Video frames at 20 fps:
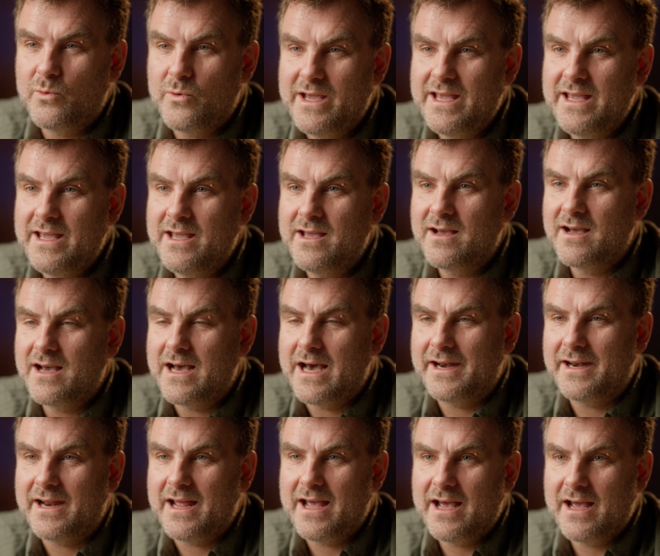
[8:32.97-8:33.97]
We
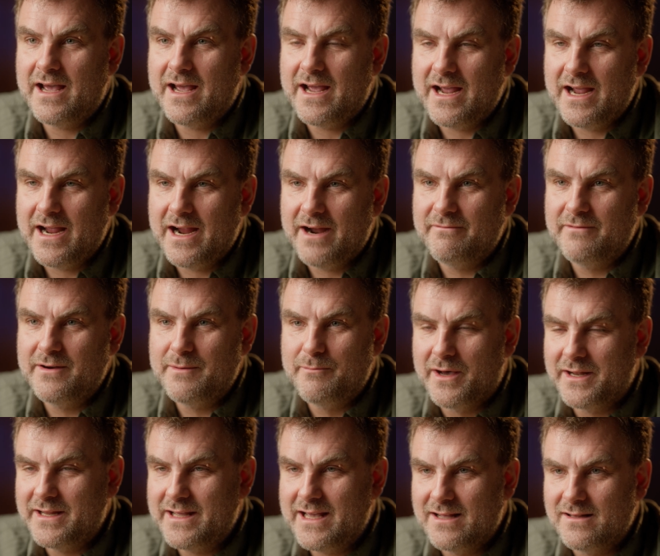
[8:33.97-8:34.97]
and
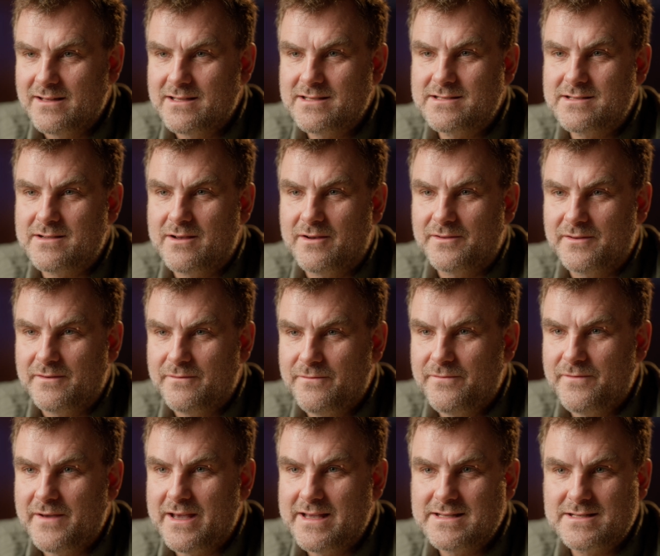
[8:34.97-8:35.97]
everybody else on the
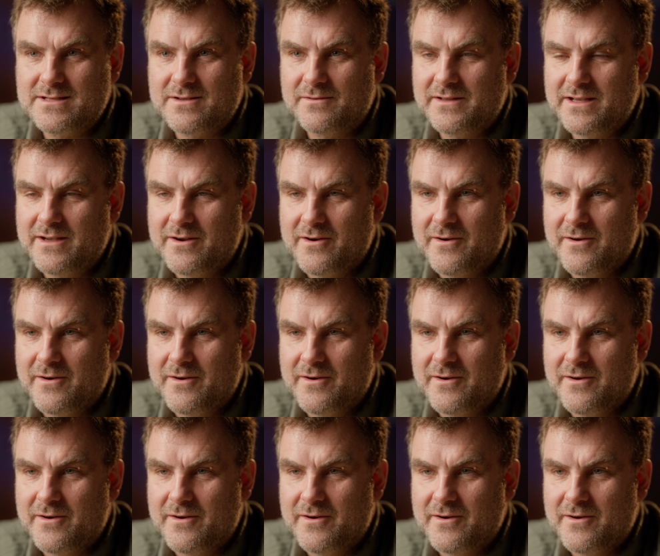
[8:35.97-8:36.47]
face of the